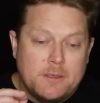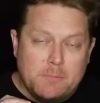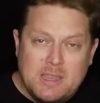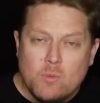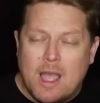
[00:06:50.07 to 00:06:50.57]

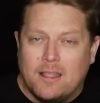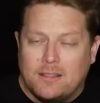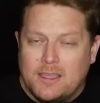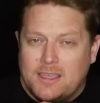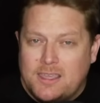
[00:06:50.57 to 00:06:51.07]

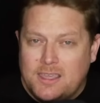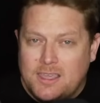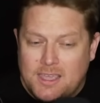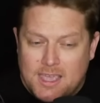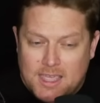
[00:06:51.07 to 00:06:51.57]
Meanwhile,
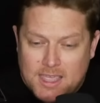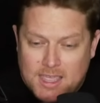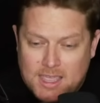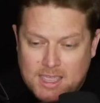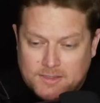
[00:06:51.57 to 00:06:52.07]
he
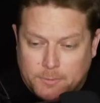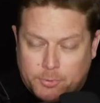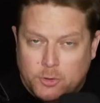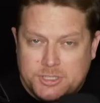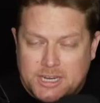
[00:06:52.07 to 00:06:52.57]
is
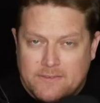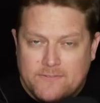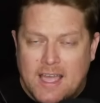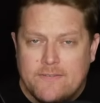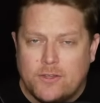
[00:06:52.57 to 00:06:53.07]
approaching
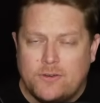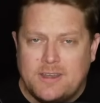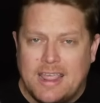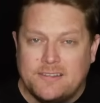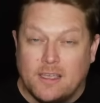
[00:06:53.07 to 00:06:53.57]
500
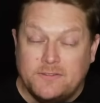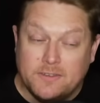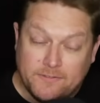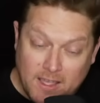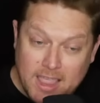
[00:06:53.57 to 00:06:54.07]
days of
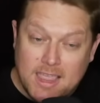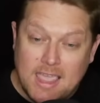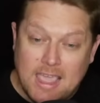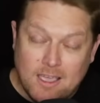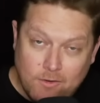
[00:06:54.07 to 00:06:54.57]
defying
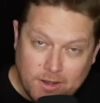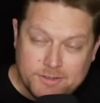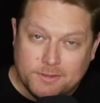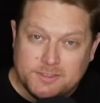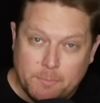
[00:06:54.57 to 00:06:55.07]
a
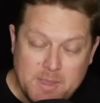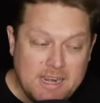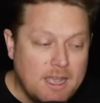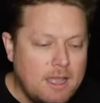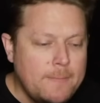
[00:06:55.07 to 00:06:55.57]
congressional
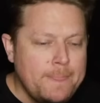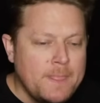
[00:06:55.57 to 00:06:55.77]
subpoena